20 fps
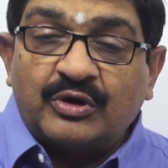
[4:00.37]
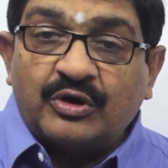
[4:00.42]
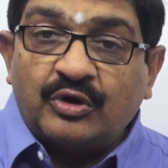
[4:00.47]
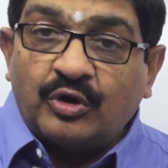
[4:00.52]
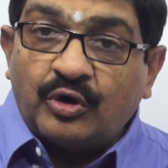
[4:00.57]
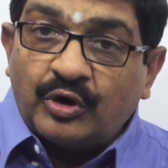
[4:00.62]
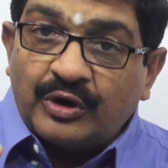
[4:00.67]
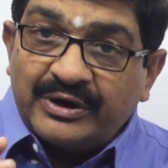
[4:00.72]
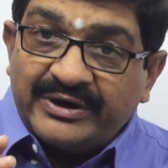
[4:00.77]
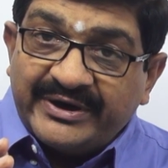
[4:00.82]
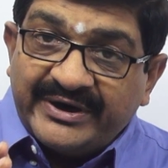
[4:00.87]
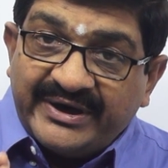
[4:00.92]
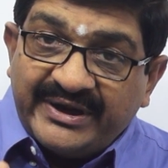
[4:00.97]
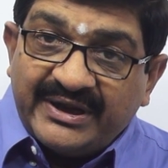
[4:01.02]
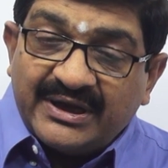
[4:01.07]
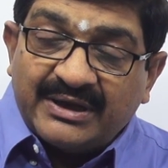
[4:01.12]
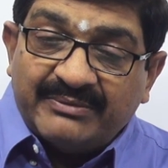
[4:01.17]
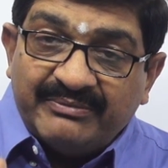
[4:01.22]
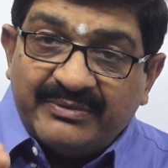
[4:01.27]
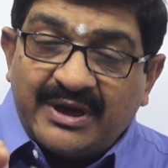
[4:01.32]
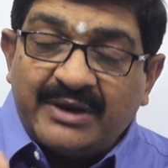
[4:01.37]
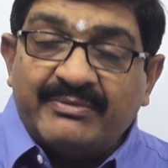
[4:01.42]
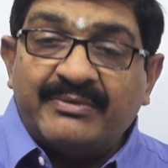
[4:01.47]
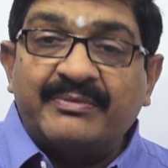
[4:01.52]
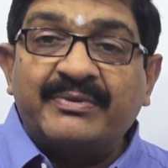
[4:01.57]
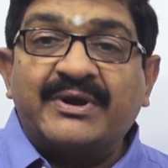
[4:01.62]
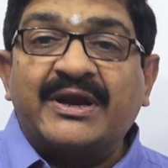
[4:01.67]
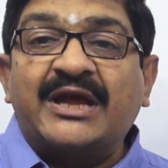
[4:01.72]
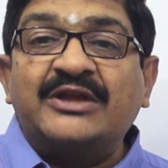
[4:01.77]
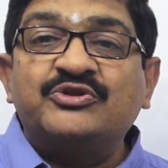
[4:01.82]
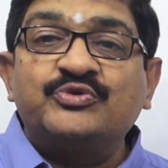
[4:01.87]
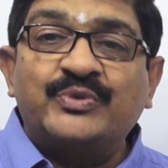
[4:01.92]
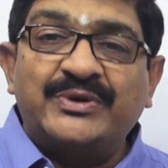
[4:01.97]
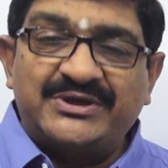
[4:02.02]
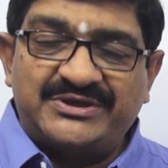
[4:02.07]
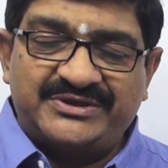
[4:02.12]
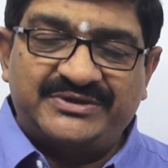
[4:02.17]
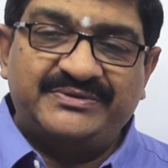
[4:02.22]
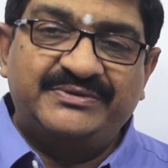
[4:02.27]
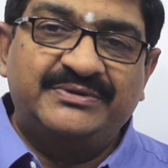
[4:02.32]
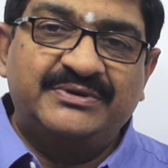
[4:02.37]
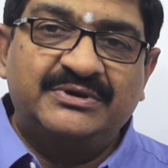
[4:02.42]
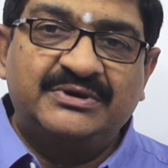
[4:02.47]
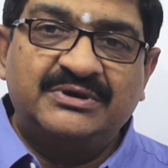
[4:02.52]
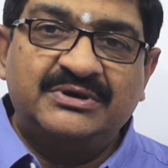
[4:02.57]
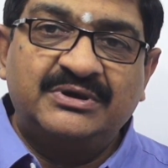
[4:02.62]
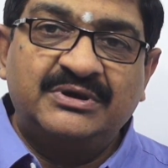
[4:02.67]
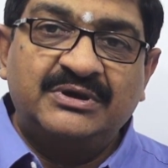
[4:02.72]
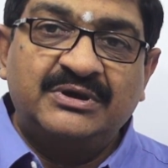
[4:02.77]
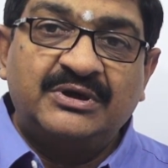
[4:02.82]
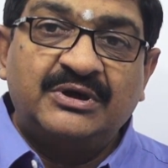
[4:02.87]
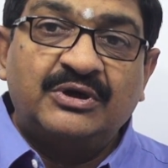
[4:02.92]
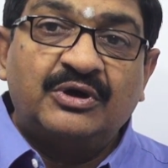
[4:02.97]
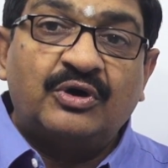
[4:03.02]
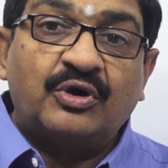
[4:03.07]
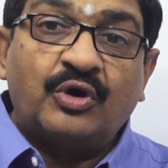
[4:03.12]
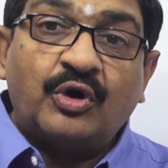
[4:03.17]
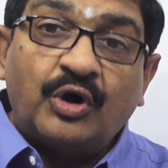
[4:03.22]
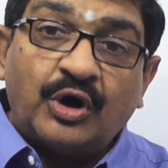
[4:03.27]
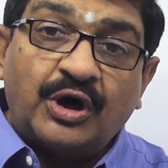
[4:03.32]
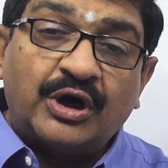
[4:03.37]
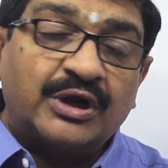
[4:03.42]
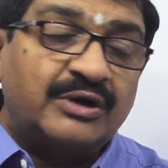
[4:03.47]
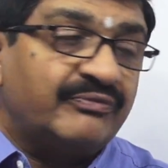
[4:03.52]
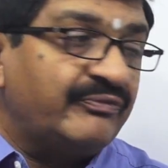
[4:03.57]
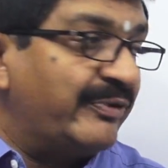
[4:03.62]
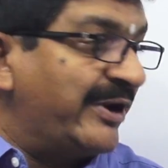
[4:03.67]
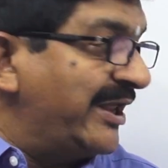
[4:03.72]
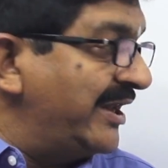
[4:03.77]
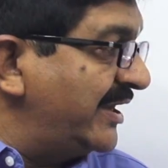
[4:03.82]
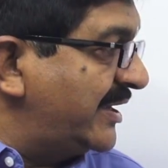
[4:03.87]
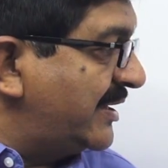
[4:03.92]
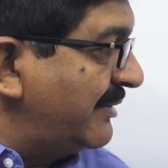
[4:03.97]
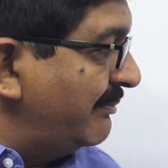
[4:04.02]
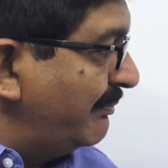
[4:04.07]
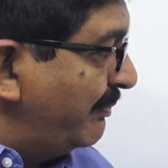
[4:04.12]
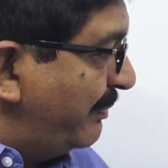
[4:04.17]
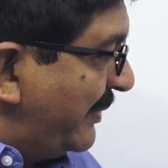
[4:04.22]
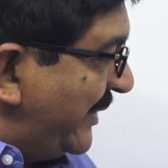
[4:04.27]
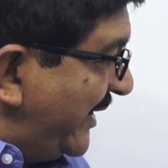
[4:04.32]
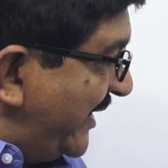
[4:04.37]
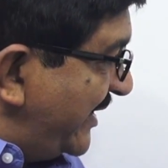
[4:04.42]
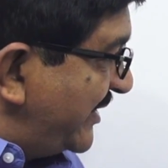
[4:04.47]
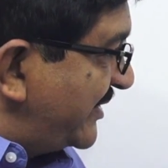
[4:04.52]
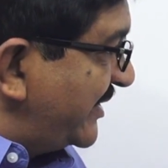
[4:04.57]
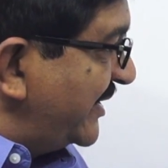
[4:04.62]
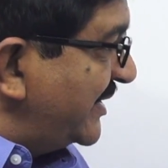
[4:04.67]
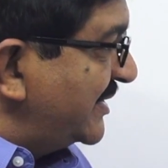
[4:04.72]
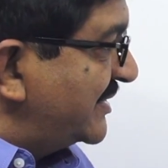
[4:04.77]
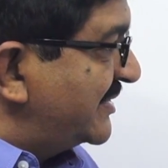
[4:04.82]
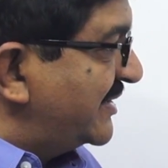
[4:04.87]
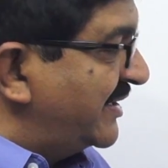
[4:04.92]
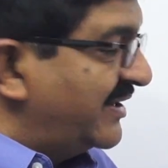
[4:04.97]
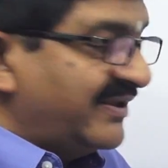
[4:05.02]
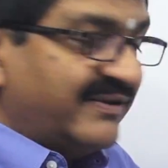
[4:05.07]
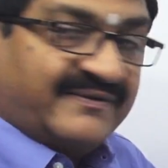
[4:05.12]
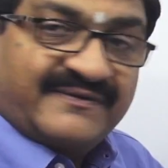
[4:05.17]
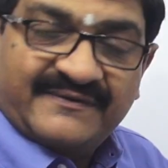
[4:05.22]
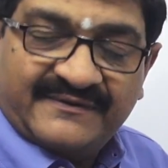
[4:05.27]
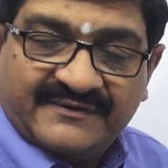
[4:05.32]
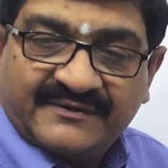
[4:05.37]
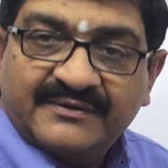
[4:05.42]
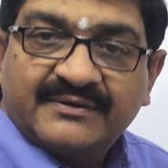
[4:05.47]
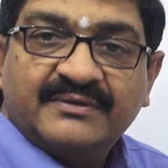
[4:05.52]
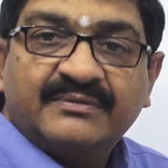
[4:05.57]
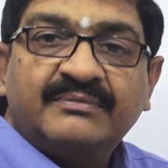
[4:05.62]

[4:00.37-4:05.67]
are already a minimum graduate or while completing this,